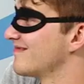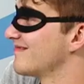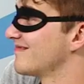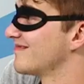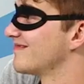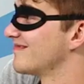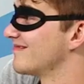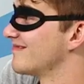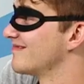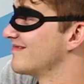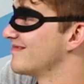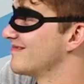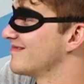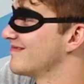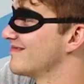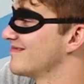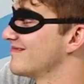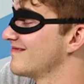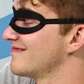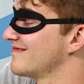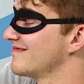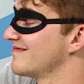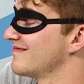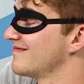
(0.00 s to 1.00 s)

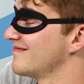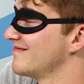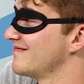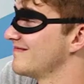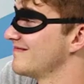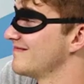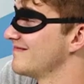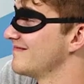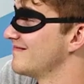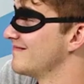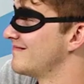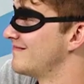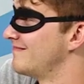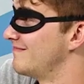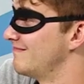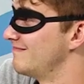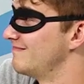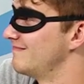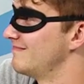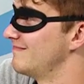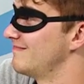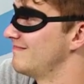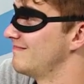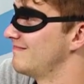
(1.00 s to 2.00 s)

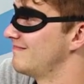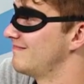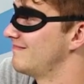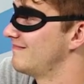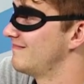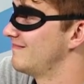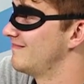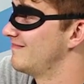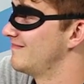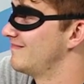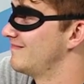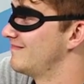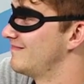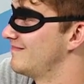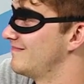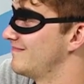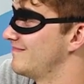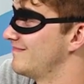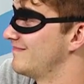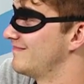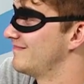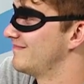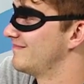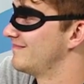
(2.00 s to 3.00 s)

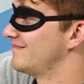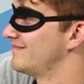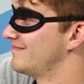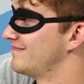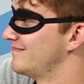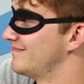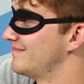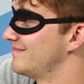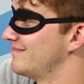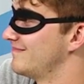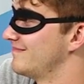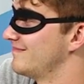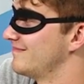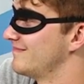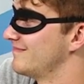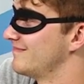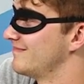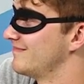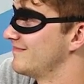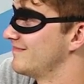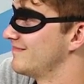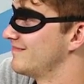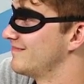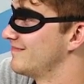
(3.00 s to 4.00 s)
[no speech]